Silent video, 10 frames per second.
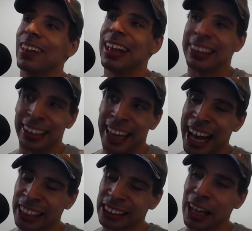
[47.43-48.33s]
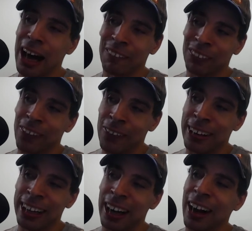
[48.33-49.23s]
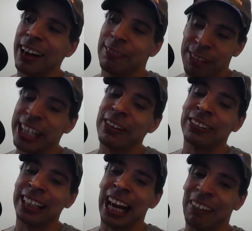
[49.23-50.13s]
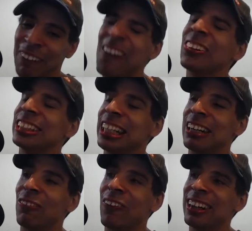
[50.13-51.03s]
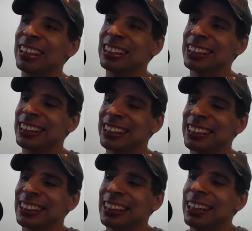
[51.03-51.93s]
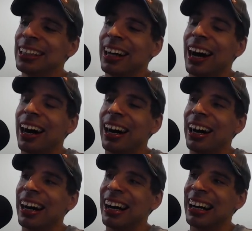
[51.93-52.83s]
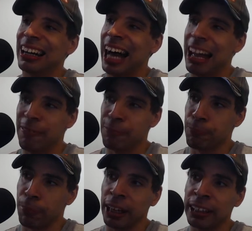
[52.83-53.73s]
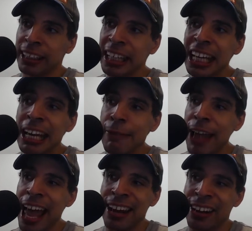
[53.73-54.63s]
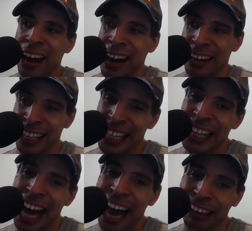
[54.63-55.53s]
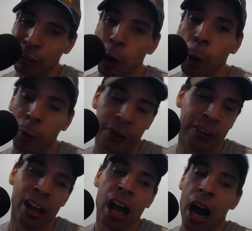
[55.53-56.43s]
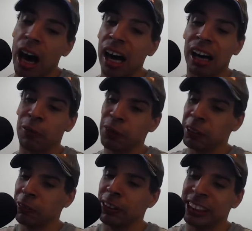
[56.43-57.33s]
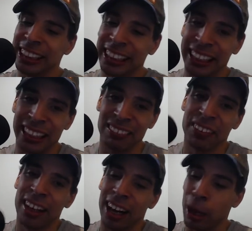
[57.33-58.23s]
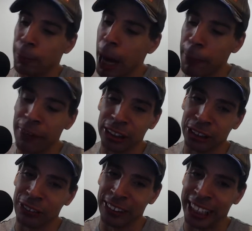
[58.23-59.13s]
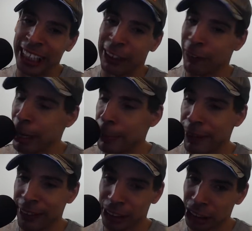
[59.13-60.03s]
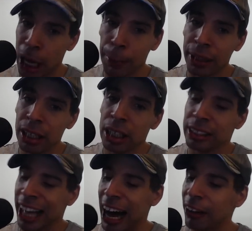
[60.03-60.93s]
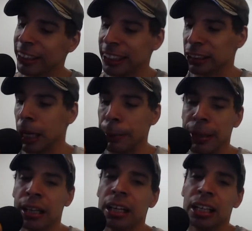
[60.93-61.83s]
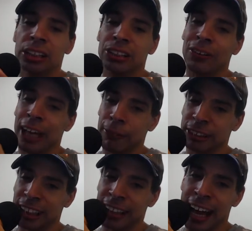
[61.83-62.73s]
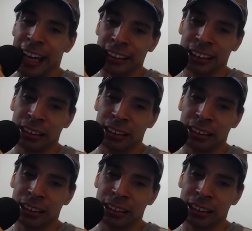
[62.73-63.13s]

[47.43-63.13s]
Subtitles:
the last uploaded video that I posted was, I believe, in the late October, which was the Publix Turkey Cranberry sub, the holiday sub. So that was the last